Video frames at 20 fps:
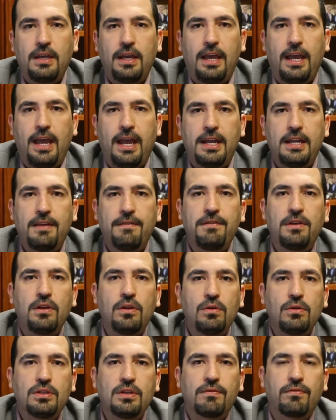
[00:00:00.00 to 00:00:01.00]
And if you
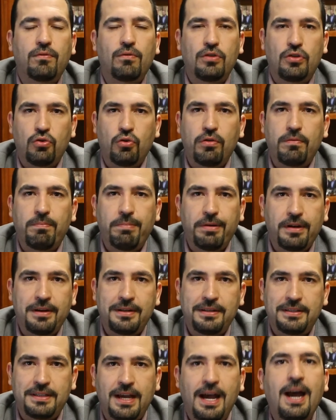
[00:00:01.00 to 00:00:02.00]
use it for a short
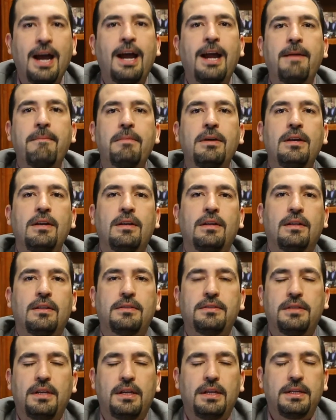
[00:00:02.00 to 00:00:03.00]
period of time,
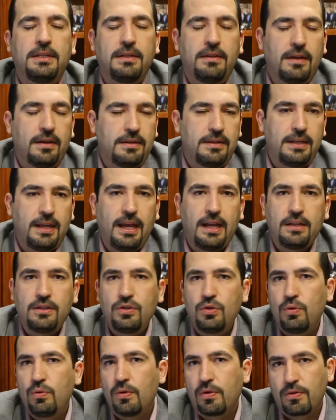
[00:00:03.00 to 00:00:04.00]
let's say a day,
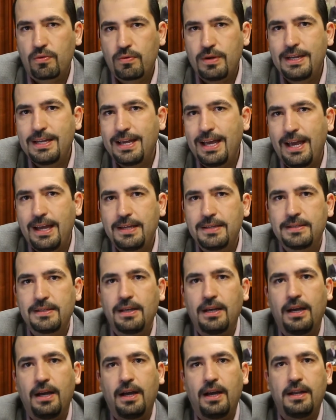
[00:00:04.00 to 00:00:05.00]
2 or 3 days,
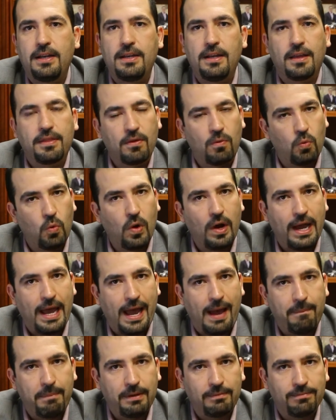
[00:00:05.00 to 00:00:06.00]
nothing will
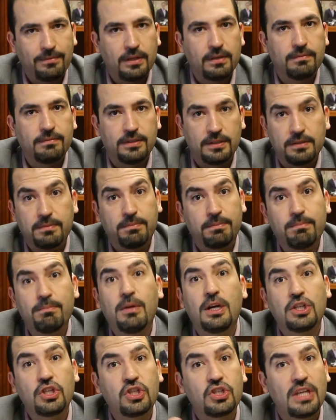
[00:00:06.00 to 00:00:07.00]
happen. It's
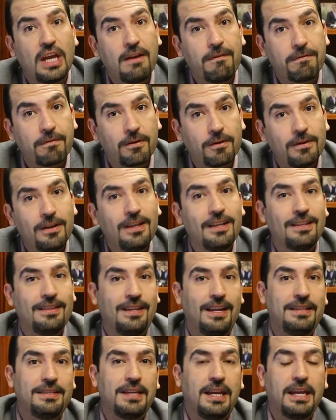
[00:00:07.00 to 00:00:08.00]
much safer
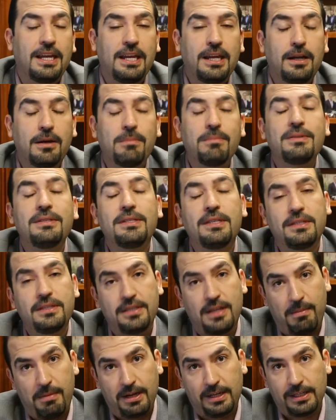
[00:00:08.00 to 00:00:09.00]
than taking them
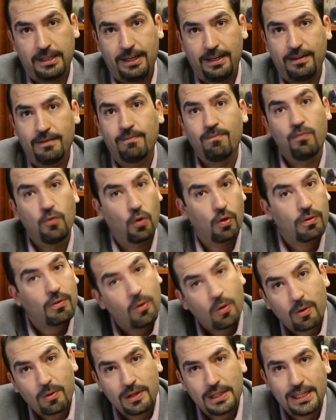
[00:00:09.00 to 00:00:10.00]
systemically or
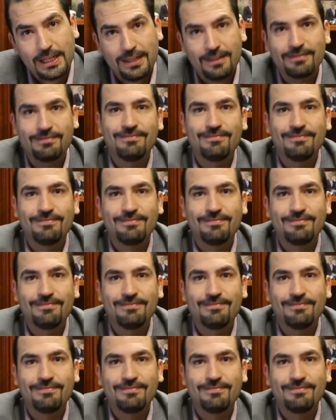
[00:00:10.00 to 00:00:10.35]
orally.